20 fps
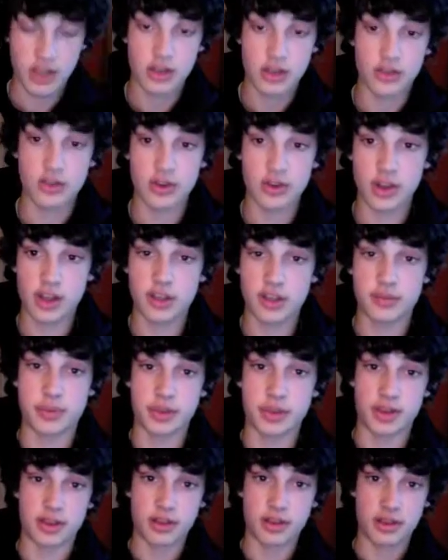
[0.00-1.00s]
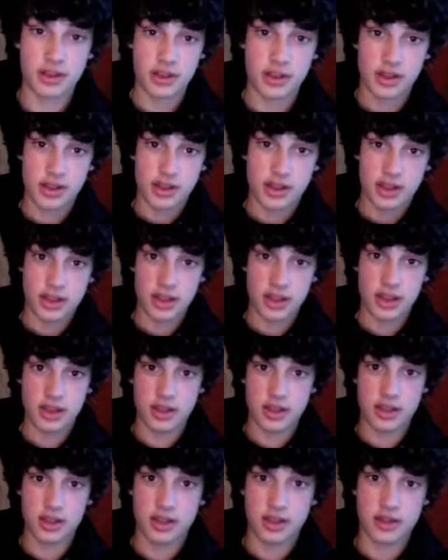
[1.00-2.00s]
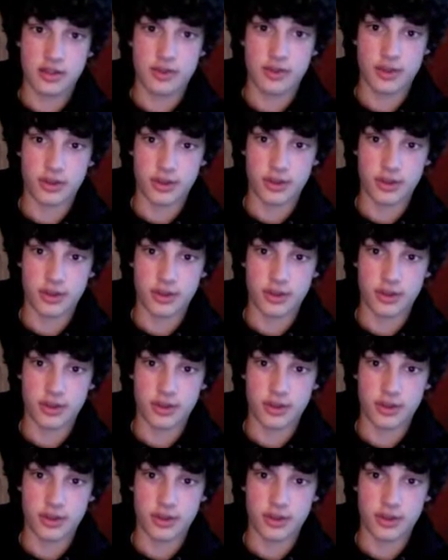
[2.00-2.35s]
Crosby, he fell